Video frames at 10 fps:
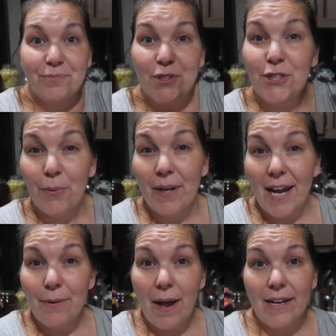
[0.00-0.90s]
So what
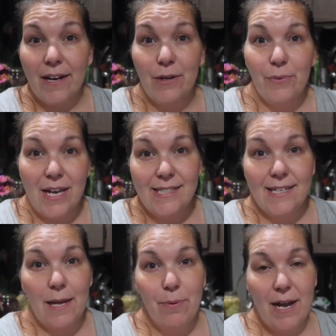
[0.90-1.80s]
I read on
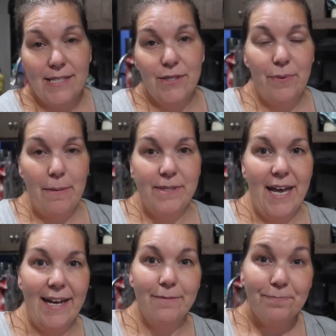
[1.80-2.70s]
Weston A. Price's
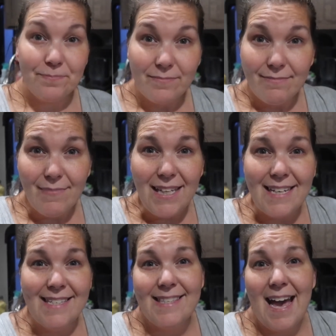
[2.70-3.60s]
website
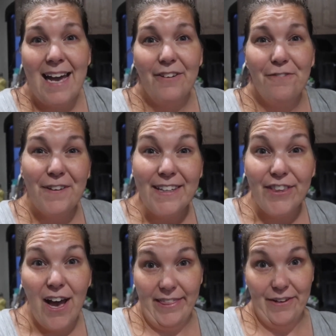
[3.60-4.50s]
is that
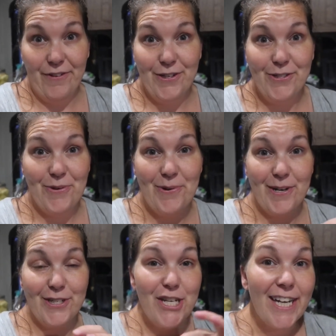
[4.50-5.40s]
feedlot livers
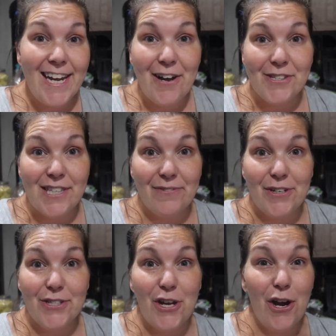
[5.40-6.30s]
or chicken house
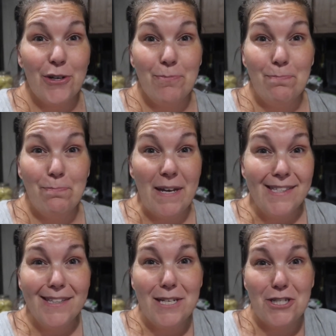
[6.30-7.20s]
livers are
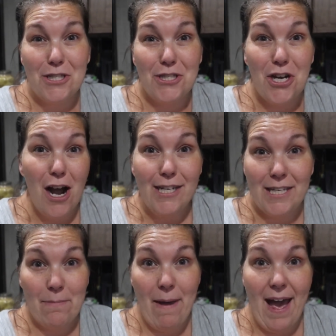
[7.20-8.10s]
basically just
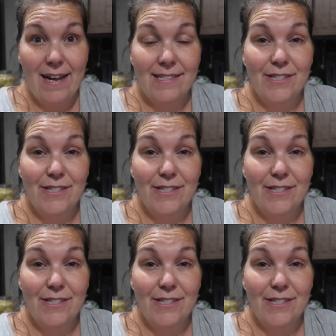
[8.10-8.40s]
toxin bags.